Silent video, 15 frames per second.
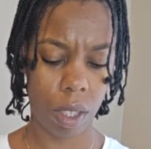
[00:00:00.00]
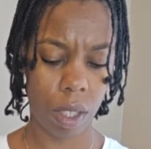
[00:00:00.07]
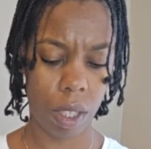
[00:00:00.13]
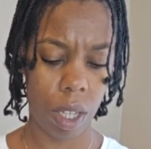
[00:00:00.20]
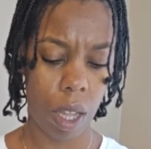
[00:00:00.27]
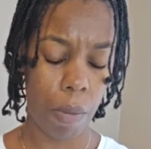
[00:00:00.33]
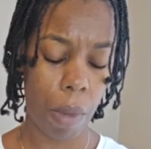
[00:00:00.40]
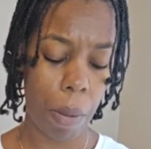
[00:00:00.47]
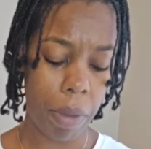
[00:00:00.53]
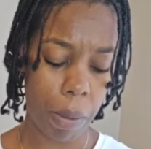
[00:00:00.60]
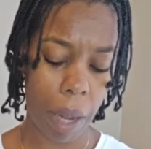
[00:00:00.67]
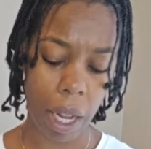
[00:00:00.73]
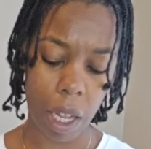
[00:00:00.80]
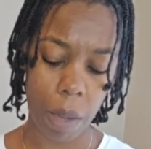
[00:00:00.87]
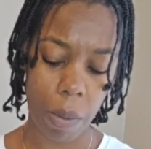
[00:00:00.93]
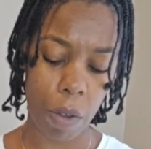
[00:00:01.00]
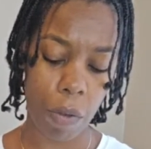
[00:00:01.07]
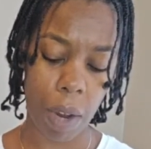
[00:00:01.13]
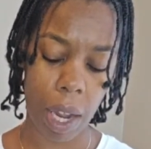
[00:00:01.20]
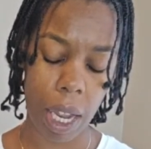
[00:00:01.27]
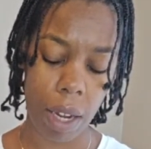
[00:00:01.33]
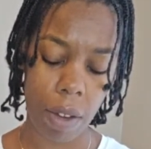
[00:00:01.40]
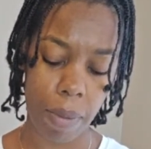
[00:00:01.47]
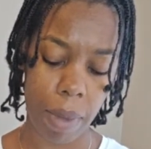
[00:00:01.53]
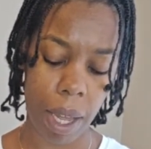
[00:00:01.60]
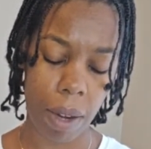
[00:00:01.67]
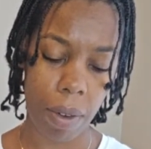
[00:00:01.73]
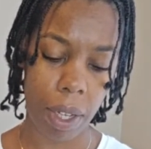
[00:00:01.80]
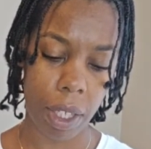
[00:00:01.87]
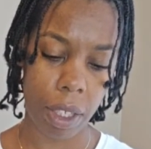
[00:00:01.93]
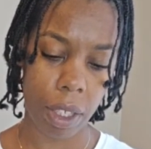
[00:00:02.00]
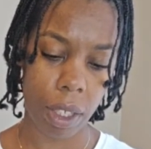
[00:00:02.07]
Maybe somebody could be afraid of marriage.